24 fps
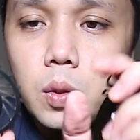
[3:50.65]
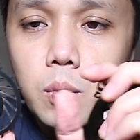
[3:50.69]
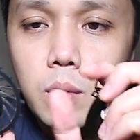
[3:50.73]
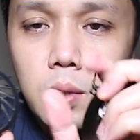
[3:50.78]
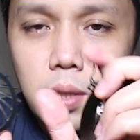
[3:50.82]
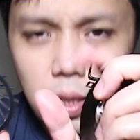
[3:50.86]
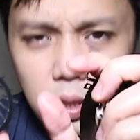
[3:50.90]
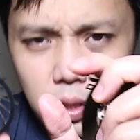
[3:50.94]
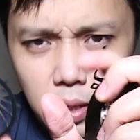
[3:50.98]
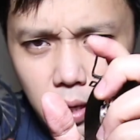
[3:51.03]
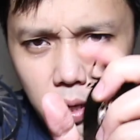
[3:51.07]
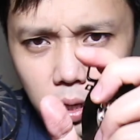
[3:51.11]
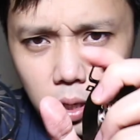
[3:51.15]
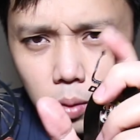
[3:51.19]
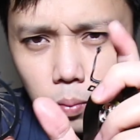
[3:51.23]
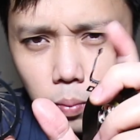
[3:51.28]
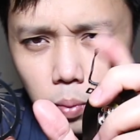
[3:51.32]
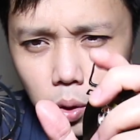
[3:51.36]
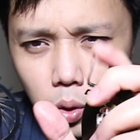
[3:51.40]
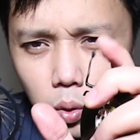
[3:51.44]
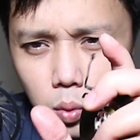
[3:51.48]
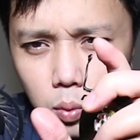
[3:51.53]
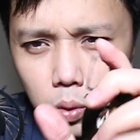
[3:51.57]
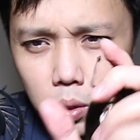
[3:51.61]
with an air
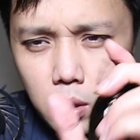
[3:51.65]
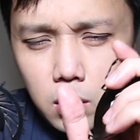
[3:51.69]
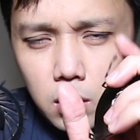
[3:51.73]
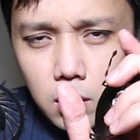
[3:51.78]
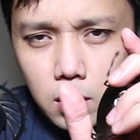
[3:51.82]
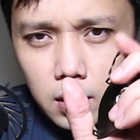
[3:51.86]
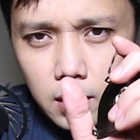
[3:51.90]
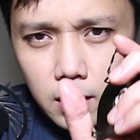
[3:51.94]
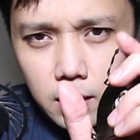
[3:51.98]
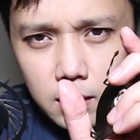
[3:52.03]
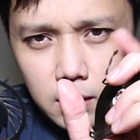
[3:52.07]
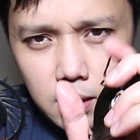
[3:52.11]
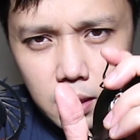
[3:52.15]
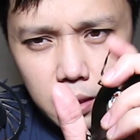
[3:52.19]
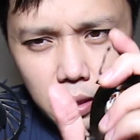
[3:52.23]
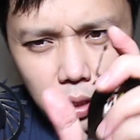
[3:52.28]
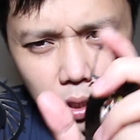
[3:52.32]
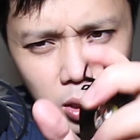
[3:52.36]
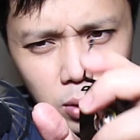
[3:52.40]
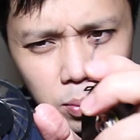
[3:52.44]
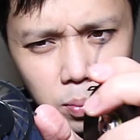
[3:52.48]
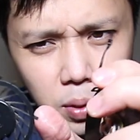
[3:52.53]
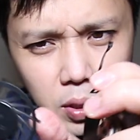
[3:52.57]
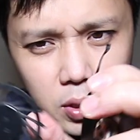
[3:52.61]
blower like that
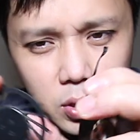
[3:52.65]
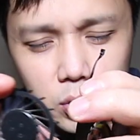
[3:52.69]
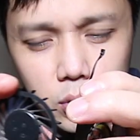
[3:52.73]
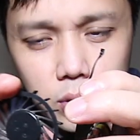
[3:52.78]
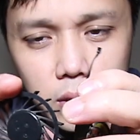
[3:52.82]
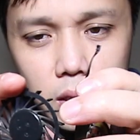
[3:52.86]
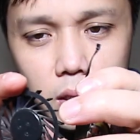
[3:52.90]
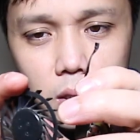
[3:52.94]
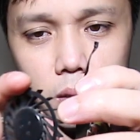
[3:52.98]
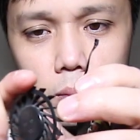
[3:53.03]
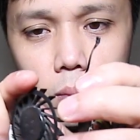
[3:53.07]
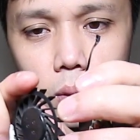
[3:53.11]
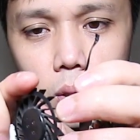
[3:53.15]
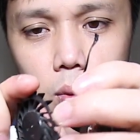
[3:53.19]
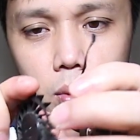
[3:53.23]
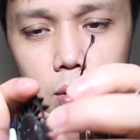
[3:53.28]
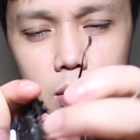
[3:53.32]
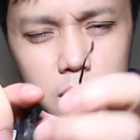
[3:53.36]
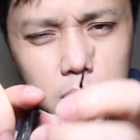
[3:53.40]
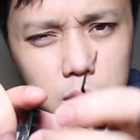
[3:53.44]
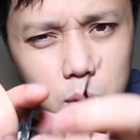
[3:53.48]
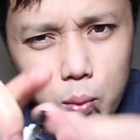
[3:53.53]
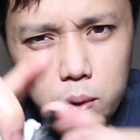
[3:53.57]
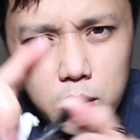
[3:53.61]
air pressure air
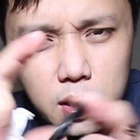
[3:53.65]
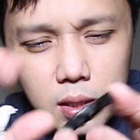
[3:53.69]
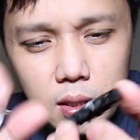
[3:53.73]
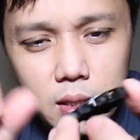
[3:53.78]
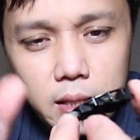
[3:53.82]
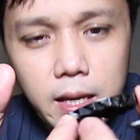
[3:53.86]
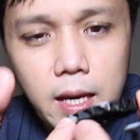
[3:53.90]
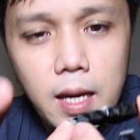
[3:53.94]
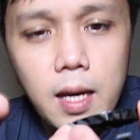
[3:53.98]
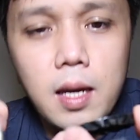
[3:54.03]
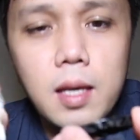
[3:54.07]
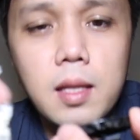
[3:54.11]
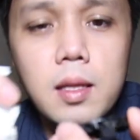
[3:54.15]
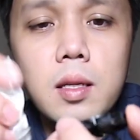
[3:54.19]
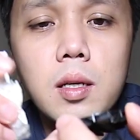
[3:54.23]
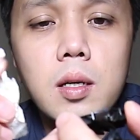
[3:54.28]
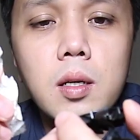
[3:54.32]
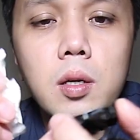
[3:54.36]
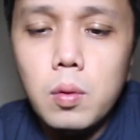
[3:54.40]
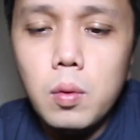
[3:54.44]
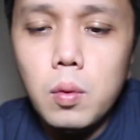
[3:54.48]
blower the one in the can